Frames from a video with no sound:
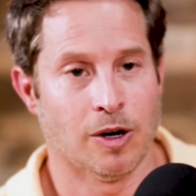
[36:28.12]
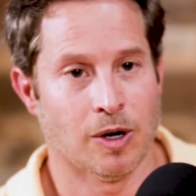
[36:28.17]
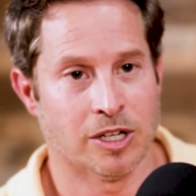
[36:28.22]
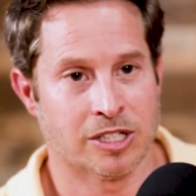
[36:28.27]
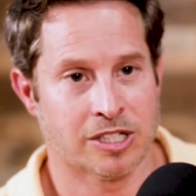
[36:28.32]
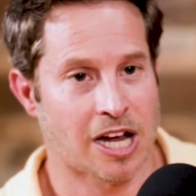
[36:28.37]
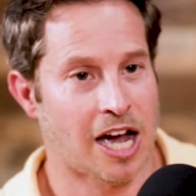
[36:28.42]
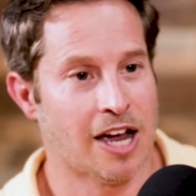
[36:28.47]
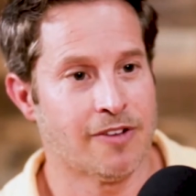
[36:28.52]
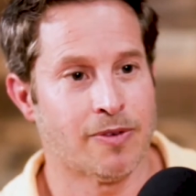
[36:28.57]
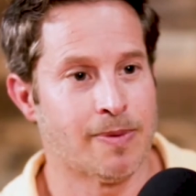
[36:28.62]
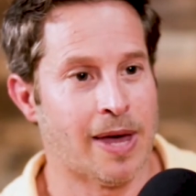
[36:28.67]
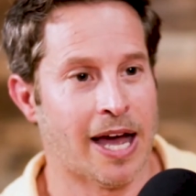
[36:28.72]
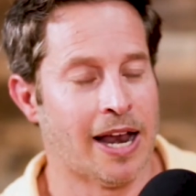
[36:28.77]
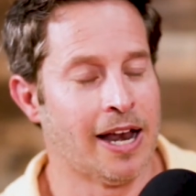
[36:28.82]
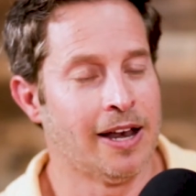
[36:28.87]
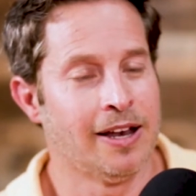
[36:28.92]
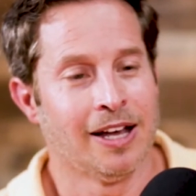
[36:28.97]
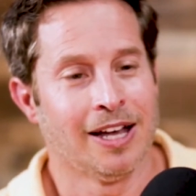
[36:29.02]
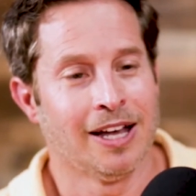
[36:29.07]
Aside from that,
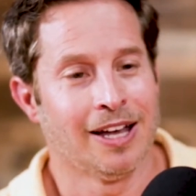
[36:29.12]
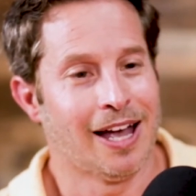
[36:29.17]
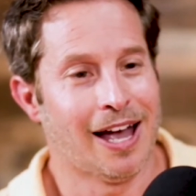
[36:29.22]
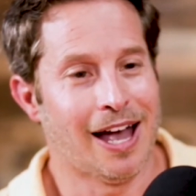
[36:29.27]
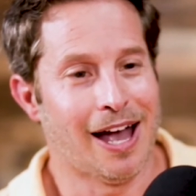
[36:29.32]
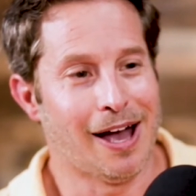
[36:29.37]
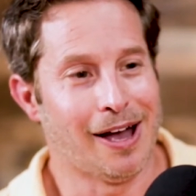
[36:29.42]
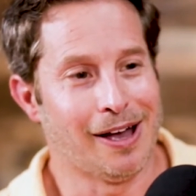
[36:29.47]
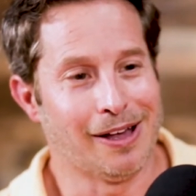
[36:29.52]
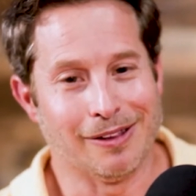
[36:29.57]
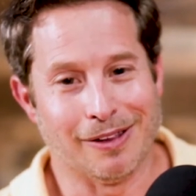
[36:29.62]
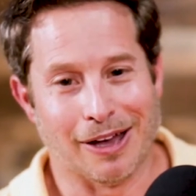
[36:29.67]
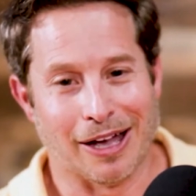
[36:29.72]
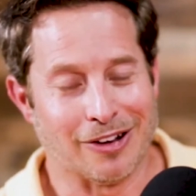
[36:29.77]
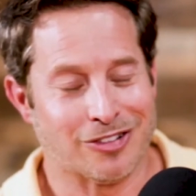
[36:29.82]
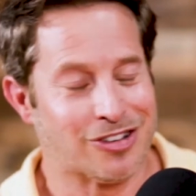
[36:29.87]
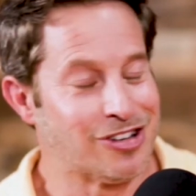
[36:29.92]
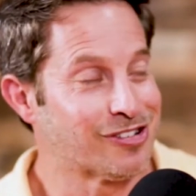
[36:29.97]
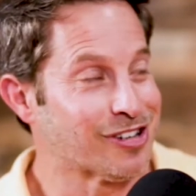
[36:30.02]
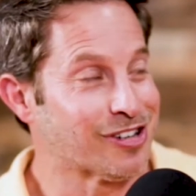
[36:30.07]
and
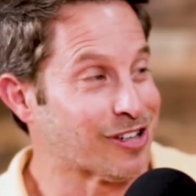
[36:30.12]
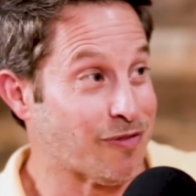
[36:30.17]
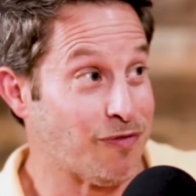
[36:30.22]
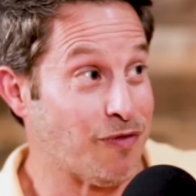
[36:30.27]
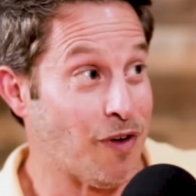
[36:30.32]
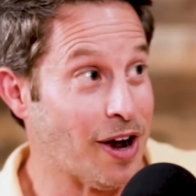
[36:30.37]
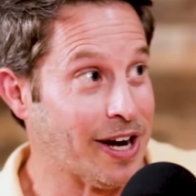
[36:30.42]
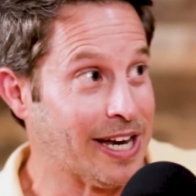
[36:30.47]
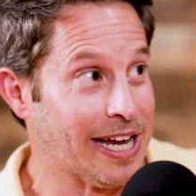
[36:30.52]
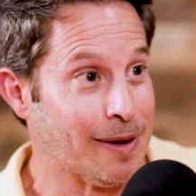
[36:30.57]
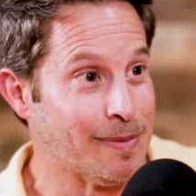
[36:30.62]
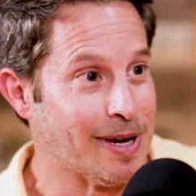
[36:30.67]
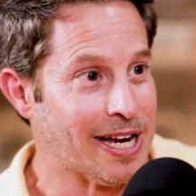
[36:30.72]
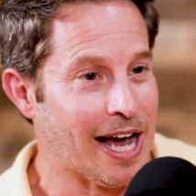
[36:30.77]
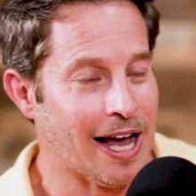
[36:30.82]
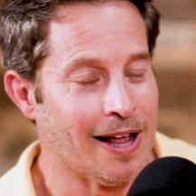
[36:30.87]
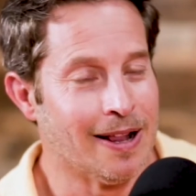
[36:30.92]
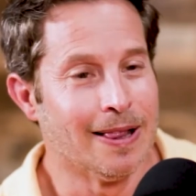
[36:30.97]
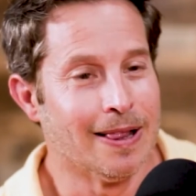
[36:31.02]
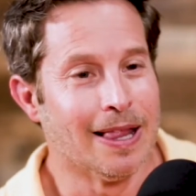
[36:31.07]
she's just funny. I mean,
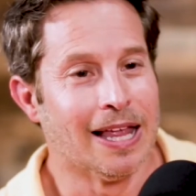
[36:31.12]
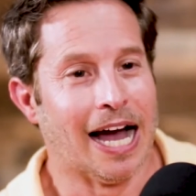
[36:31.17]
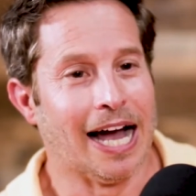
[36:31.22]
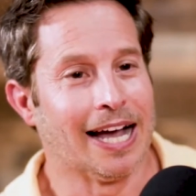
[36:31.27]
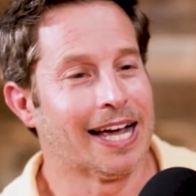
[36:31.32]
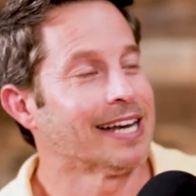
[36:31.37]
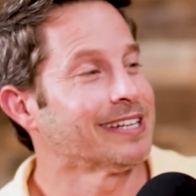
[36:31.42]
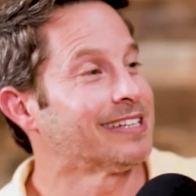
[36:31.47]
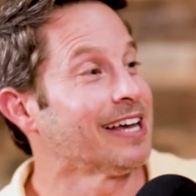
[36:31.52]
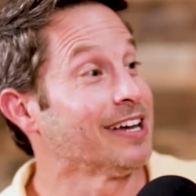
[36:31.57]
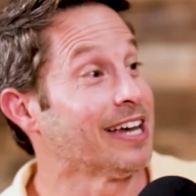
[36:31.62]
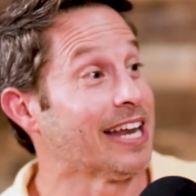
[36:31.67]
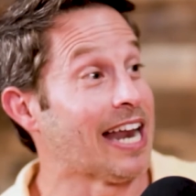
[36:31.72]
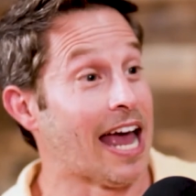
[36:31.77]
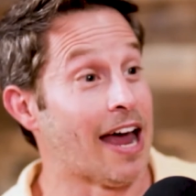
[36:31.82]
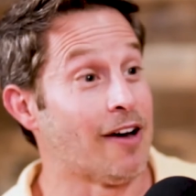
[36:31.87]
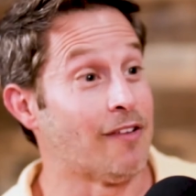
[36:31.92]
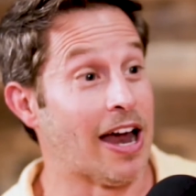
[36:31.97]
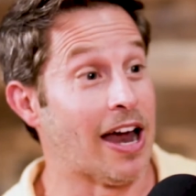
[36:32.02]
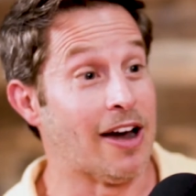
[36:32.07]
I got to tell you,
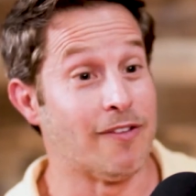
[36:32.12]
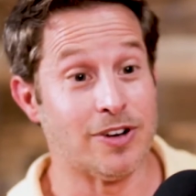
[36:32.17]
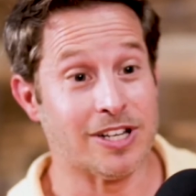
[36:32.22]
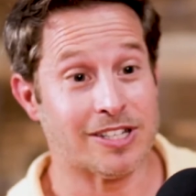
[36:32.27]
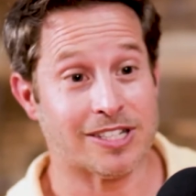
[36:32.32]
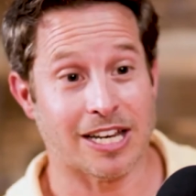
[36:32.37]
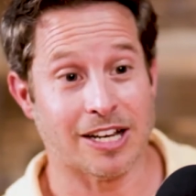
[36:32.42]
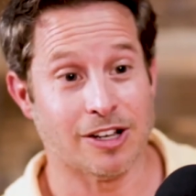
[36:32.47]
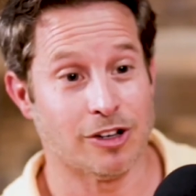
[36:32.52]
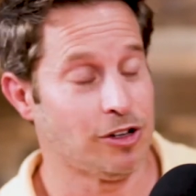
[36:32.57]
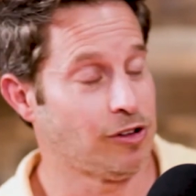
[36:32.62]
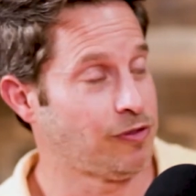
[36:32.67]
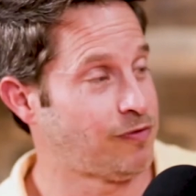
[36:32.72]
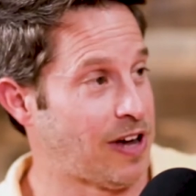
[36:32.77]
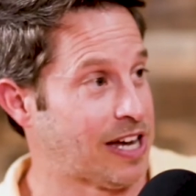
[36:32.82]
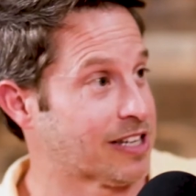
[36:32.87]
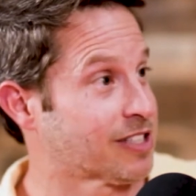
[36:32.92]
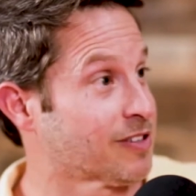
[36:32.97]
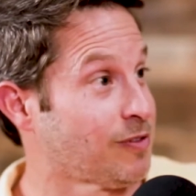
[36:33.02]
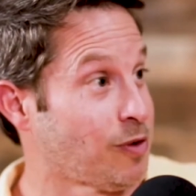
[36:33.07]
every single
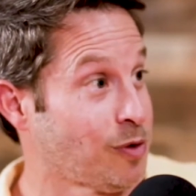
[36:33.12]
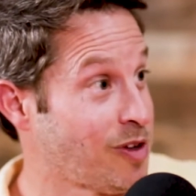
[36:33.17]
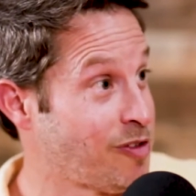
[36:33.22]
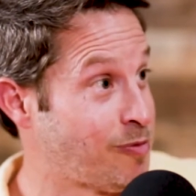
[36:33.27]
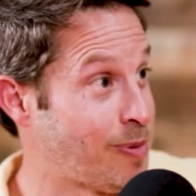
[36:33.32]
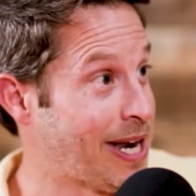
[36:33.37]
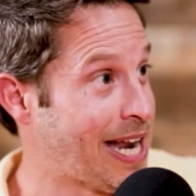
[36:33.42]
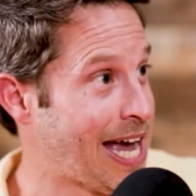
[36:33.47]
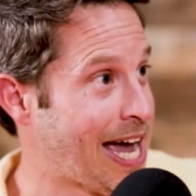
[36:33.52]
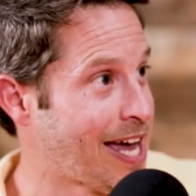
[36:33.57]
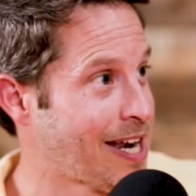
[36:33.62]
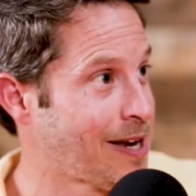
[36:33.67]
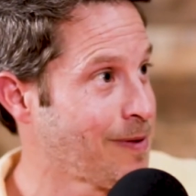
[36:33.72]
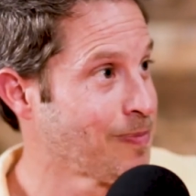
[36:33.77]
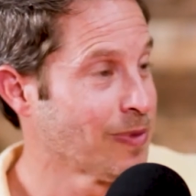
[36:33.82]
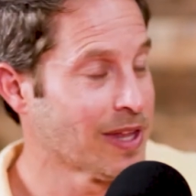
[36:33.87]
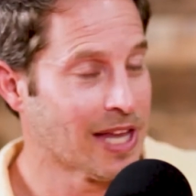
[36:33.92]
festival we've been at,